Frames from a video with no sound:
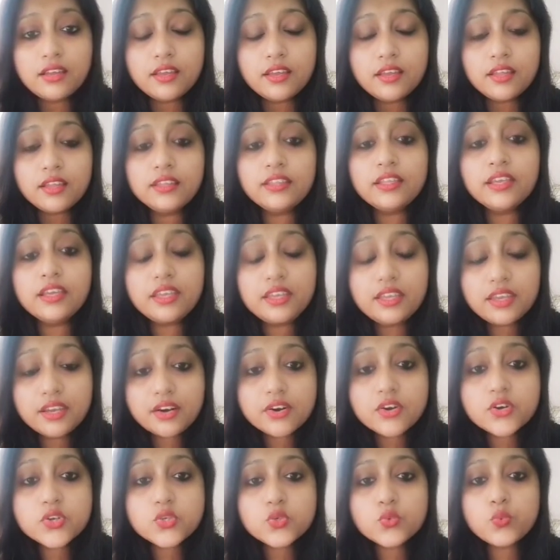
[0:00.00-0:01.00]
the
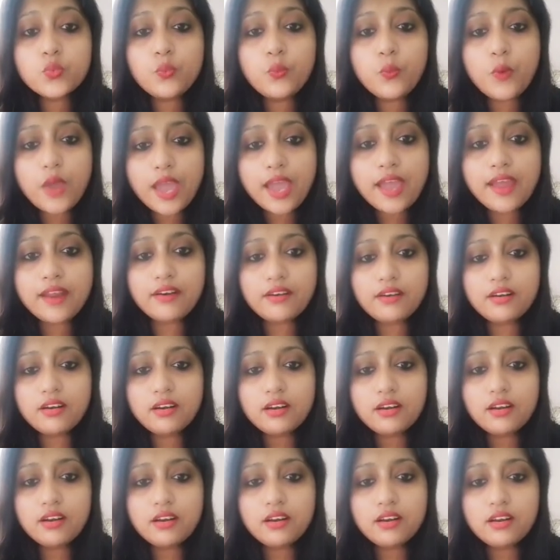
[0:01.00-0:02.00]
years where
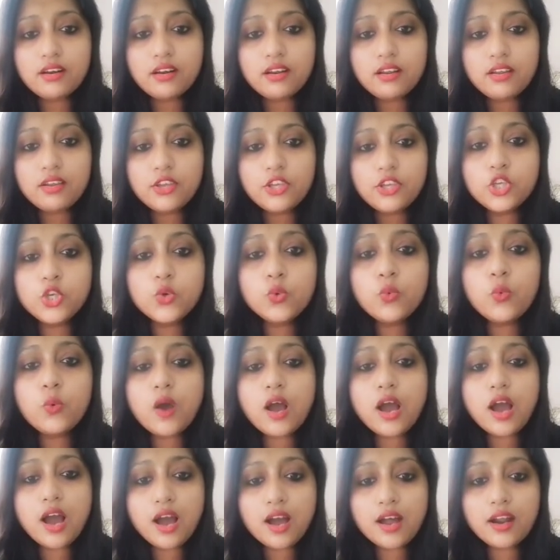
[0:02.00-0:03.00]
you
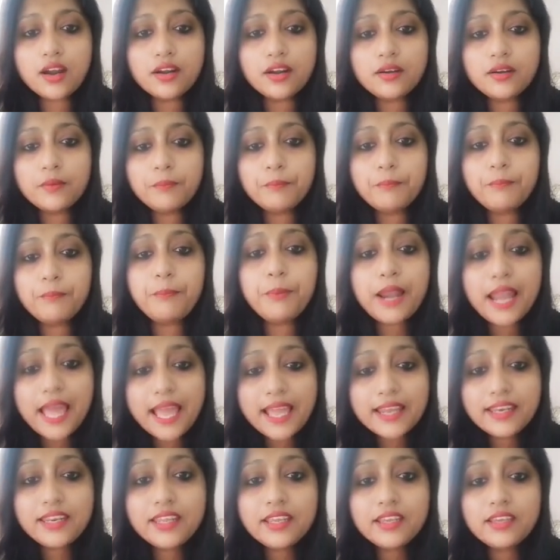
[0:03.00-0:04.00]
are
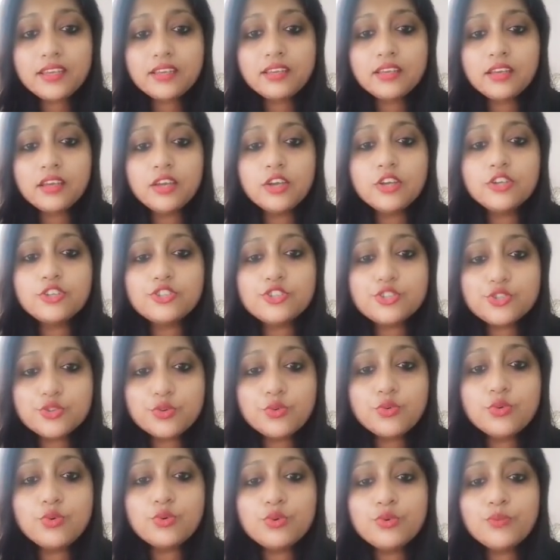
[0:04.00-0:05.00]
planning
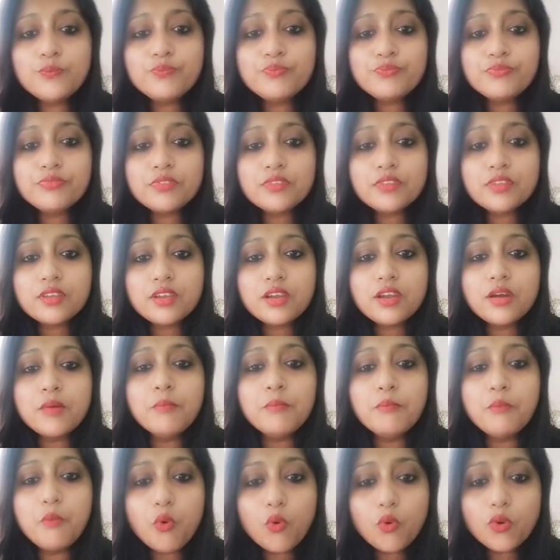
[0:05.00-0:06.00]
to
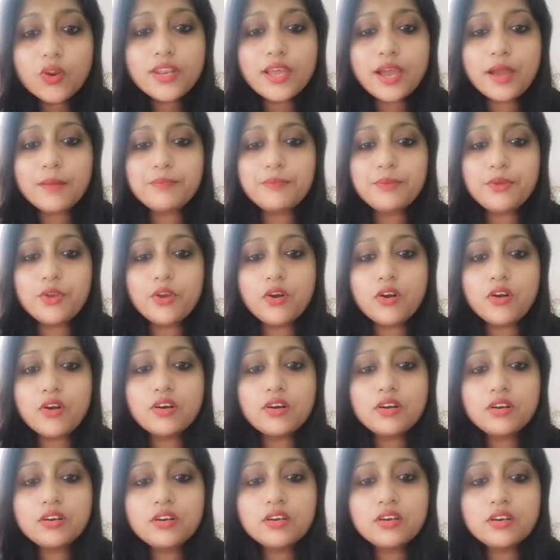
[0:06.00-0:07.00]
mold up
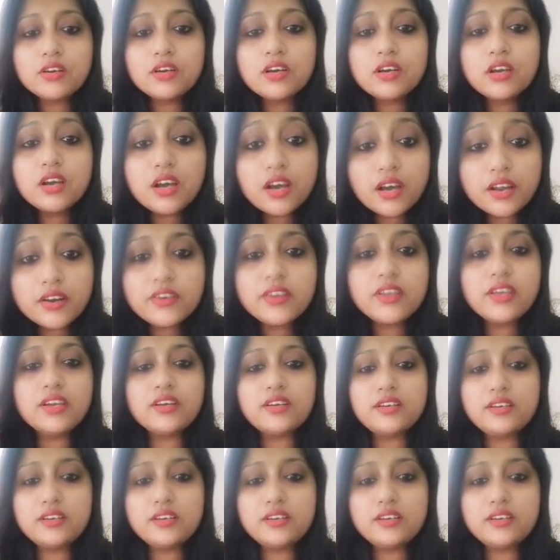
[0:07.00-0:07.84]
your career.